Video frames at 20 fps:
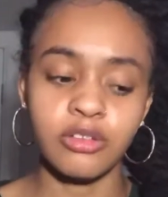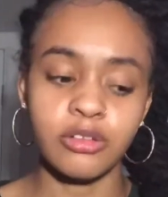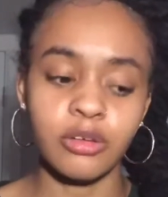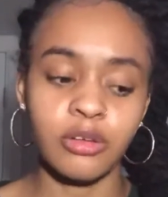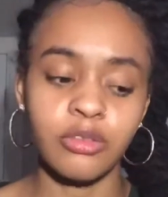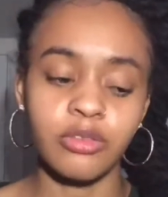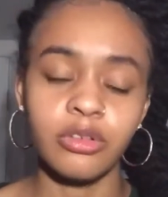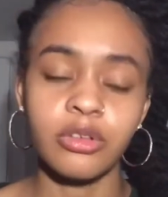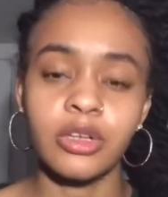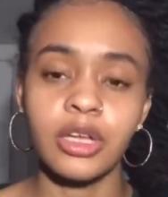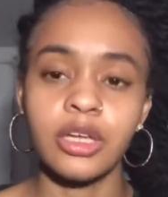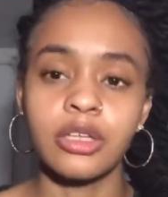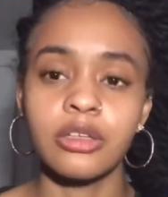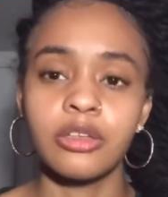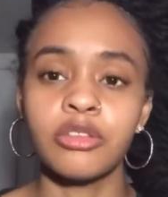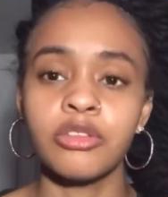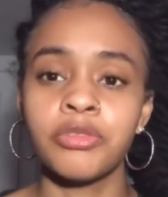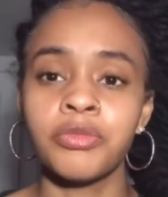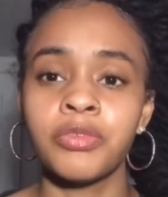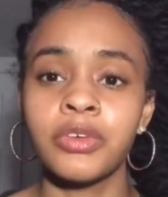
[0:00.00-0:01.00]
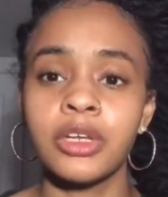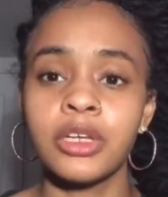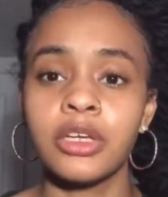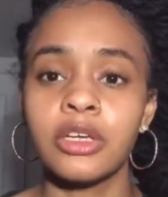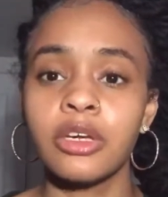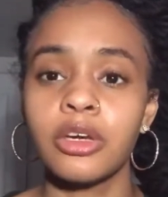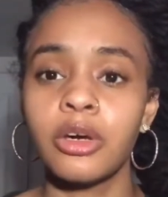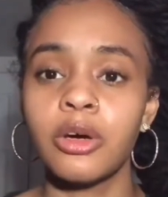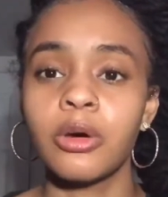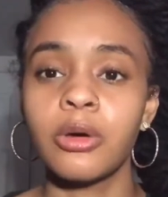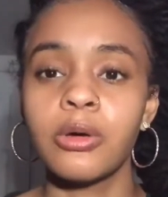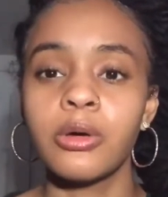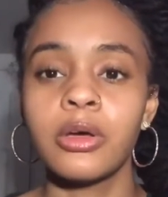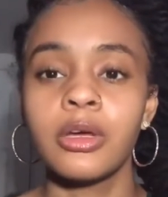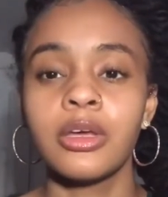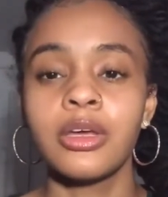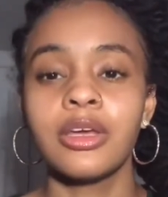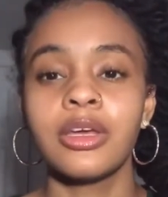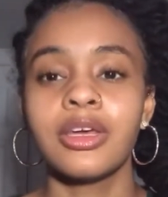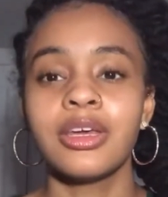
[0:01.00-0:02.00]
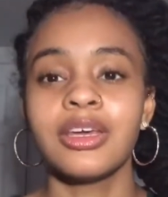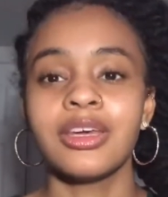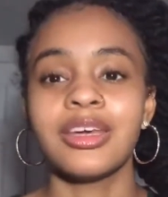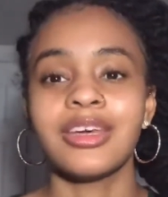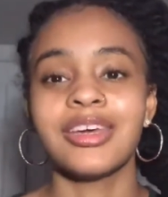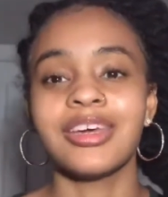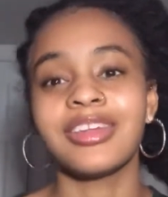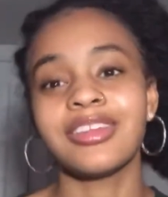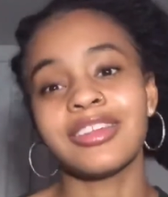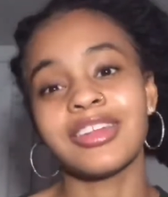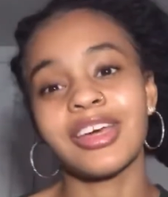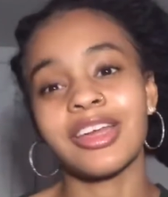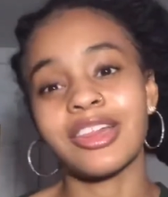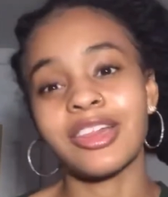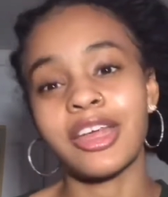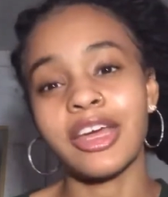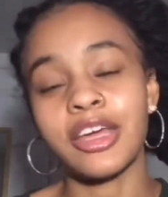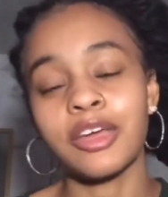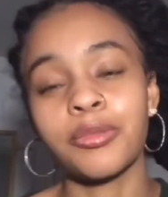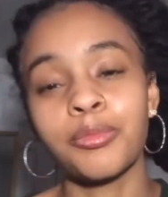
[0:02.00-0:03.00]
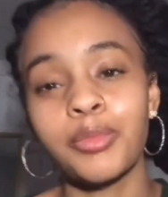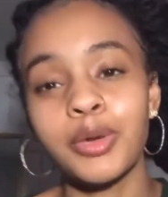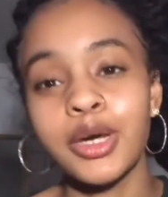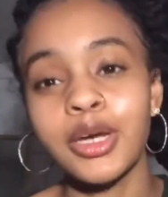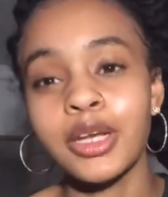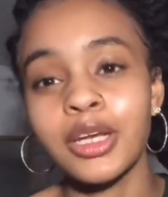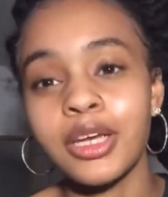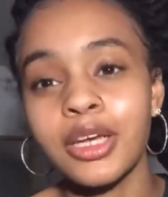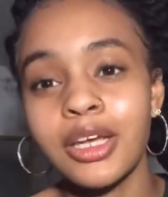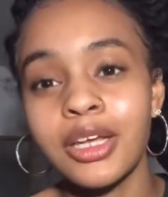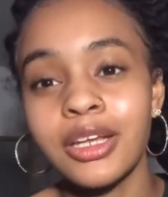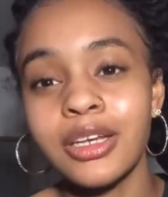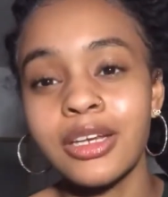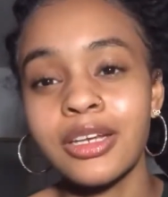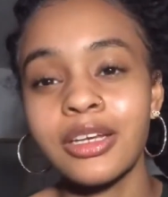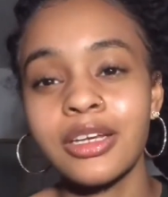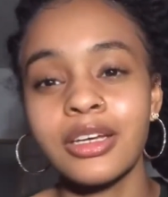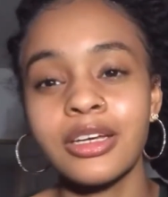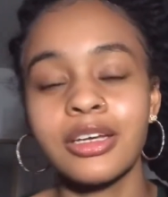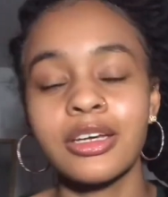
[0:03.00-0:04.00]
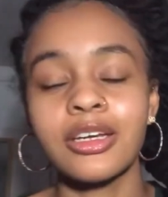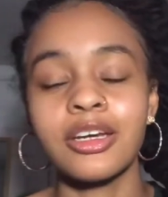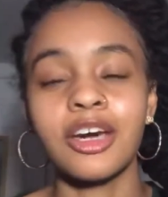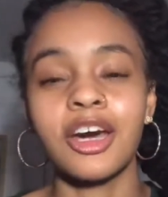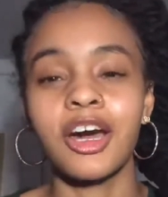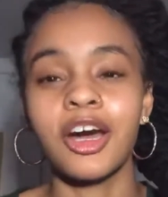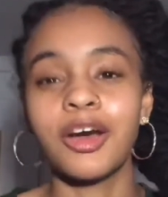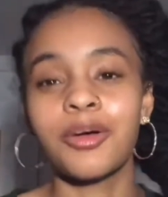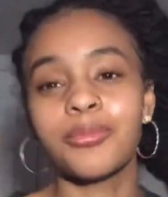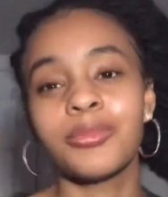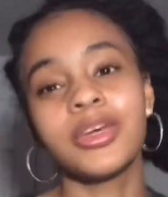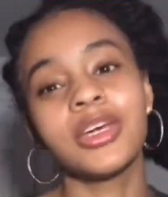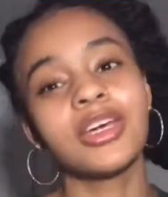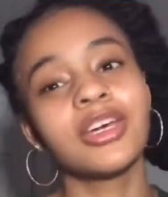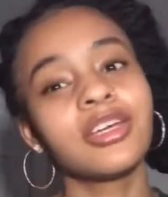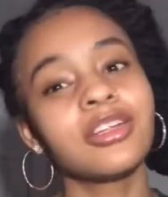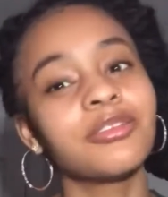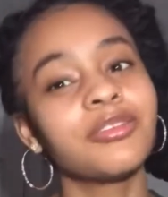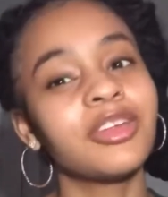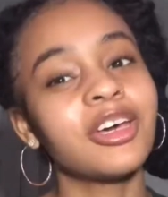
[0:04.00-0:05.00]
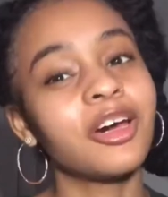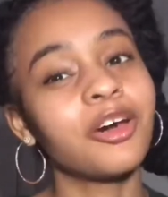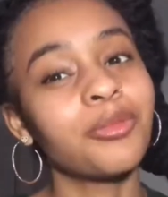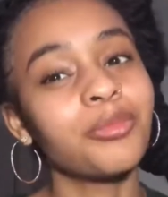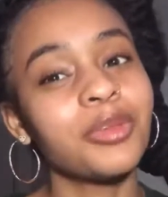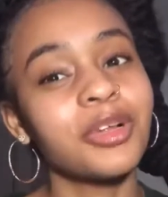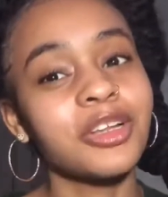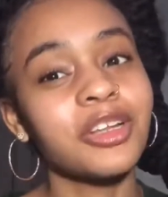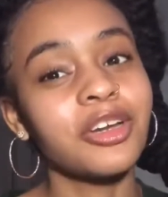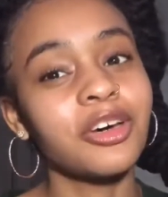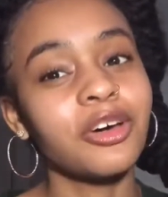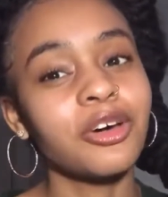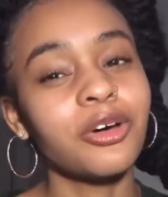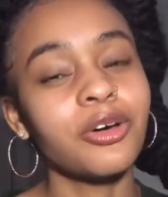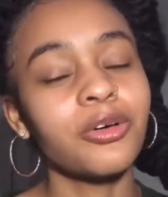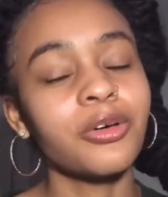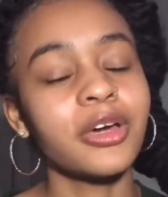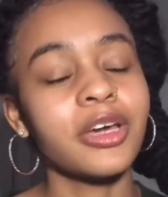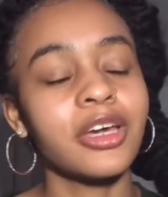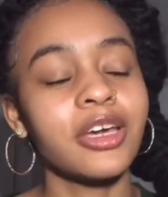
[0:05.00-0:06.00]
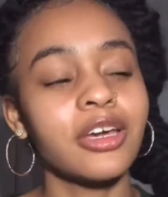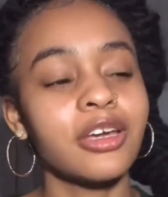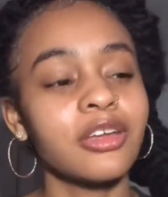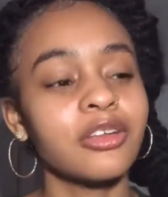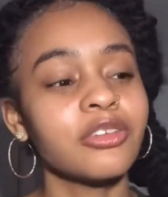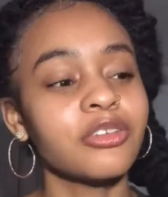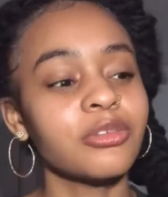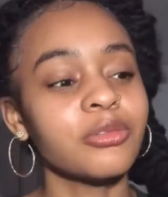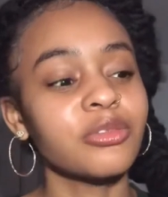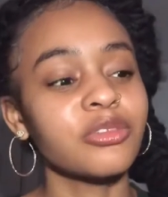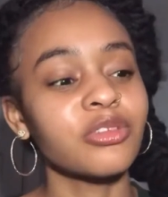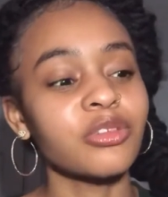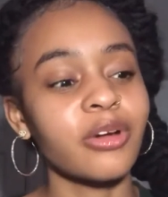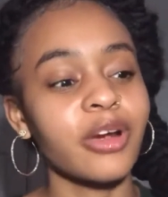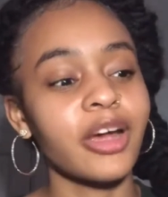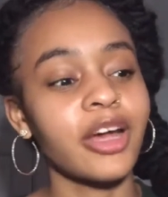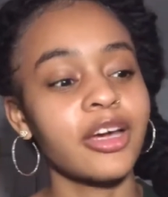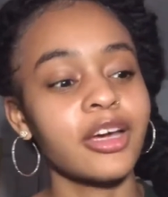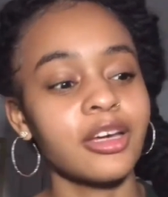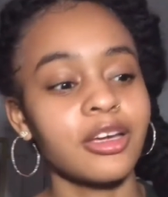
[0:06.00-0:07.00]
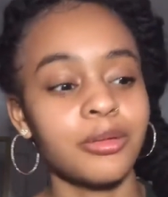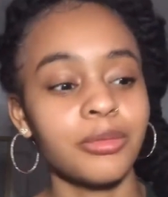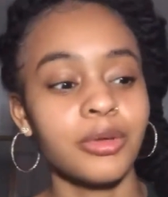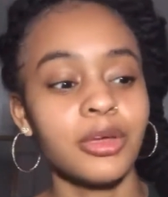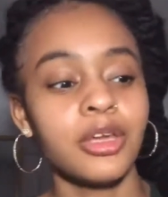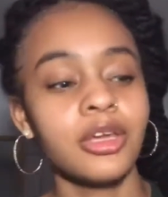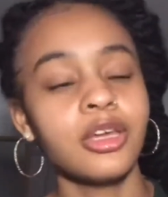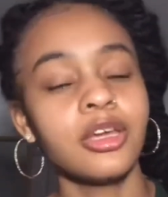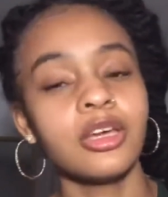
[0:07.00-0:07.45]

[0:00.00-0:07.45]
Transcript: So if you like this video, hit that like button, comment down below, and subscribe,